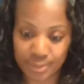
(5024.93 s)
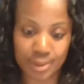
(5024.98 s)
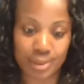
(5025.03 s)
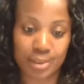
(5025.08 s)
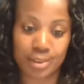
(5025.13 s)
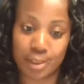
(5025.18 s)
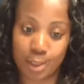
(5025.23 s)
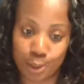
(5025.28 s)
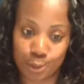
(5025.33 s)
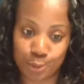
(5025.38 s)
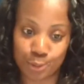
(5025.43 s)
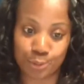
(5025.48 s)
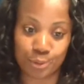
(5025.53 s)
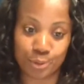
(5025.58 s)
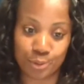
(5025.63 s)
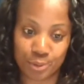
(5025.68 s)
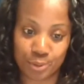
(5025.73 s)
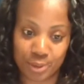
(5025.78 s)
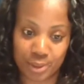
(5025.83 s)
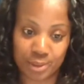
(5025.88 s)
y'all going to
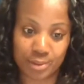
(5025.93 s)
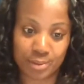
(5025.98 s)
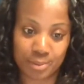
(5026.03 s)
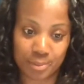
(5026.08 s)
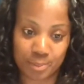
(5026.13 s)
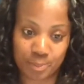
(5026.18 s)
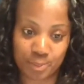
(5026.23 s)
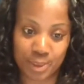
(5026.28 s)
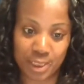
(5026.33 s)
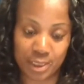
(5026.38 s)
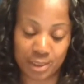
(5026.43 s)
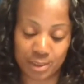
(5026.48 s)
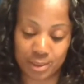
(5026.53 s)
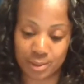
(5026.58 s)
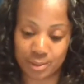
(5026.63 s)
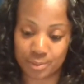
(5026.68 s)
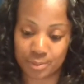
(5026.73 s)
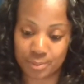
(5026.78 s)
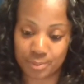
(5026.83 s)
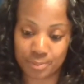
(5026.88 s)
do it. I'm telling
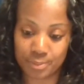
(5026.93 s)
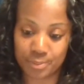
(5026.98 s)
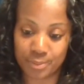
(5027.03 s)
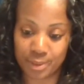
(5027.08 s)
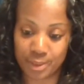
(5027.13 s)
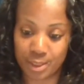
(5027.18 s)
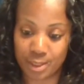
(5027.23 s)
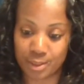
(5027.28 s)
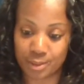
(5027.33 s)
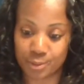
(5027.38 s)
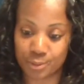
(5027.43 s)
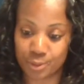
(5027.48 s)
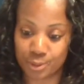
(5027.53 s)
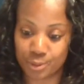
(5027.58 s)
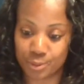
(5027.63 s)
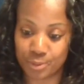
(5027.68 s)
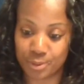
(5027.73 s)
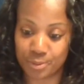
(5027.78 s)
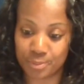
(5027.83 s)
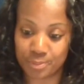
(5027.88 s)
you. Y'all going to
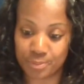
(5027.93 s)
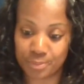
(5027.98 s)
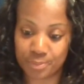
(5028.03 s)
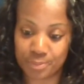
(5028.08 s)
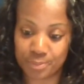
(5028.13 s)
do it.